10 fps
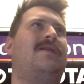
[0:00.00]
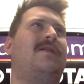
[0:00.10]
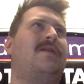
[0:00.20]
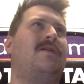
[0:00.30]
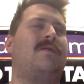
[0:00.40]

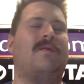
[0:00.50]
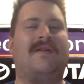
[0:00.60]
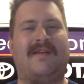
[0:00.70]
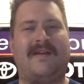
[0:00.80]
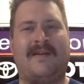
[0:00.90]

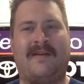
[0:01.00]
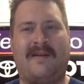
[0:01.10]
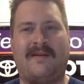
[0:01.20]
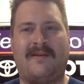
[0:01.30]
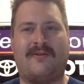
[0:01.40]

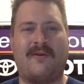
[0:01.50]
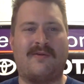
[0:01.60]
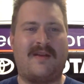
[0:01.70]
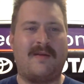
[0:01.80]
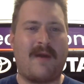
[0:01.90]
it shows
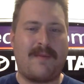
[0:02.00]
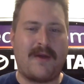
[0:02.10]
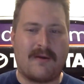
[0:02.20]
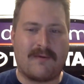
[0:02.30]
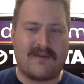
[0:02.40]
that he might be
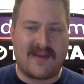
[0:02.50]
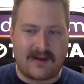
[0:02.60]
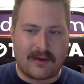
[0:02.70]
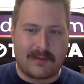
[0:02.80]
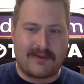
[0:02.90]
in over his head
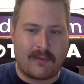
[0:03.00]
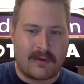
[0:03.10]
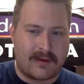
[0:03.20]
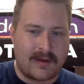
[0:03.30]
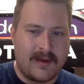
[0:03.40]
a little bit too
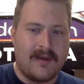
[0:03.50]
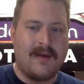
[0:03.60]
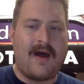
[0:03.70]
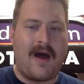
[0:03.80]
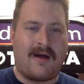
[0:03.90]
early,
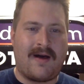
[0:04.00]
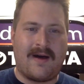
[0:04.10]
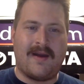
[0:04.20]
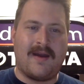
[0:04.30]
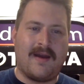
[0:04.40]
a
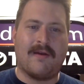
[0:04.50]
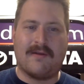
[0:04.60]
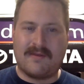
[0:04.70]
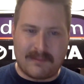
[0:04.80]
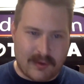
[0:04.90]
la a
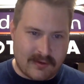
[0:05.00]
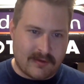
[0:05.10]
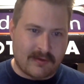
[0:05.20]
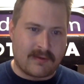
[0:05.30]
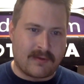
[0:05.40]
Harrison Burton
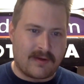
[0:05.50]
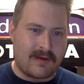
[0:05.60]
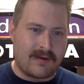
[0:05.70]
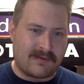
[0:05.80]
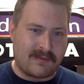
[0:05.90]
or
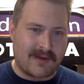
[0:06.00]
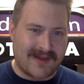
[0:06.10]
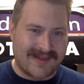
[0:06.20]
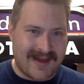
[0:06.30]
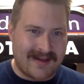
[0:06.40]
someone
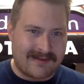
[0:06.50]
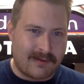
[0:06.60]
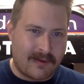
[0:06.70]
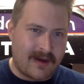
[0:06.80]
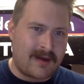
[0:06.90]
like that. So
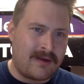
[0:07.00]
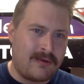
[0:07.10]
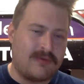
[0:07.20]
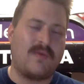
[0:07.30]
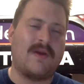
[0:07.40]
a
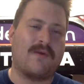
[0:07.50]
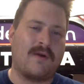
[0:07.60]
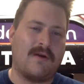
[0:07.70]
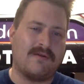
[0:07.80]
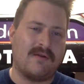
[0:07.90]
huge week for
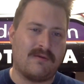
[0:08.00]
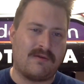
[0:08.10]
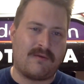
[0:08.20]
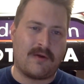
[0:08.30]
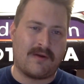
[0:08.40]
Carson
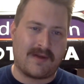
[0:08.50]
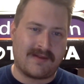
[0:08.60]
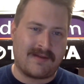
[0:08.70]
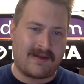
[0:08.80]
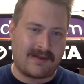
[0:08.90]
Hocevar to get
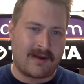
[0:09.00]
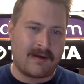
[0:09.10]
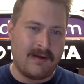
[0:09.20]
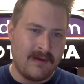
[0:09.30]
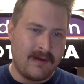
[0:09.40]
10th there.